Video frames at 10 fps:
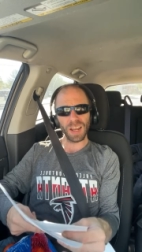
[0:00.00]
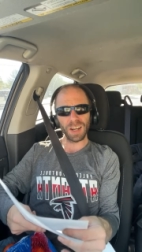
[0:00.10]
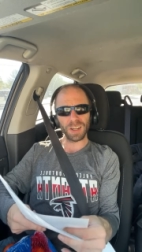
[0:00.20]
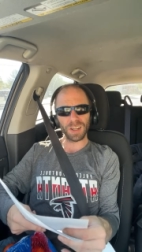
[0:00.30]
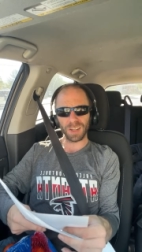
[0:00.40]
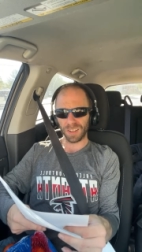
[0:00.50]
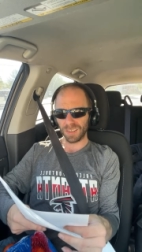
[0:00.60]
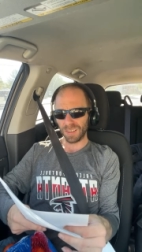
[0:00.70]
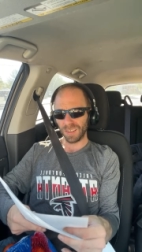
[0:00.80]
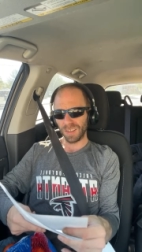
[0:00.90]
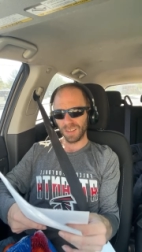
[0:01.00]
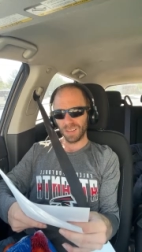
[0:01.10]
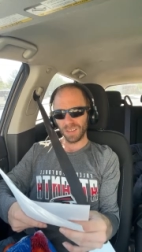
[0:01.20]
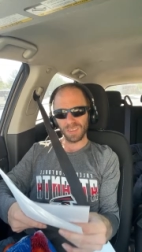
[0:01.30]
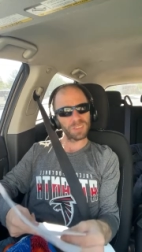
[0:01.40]
error.
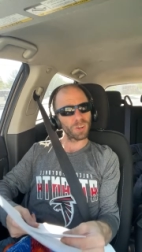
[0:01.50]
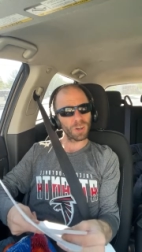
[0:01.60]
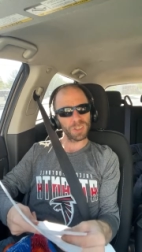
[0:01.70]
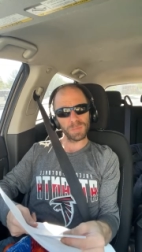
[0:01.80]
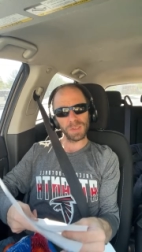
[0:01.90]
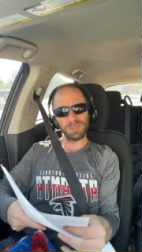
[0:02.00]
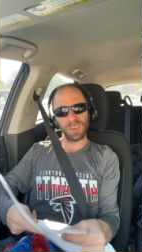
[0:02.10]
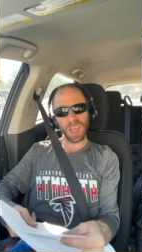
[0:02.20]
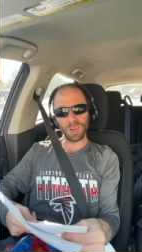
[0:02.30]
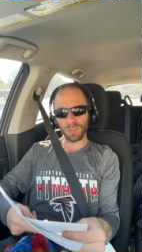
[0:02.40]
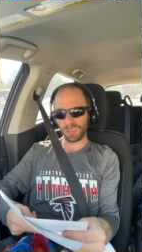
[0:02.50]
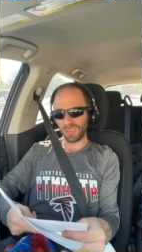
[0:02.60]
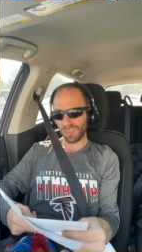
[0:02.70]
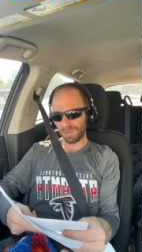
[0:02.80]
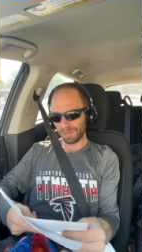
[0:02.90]
This argument fails.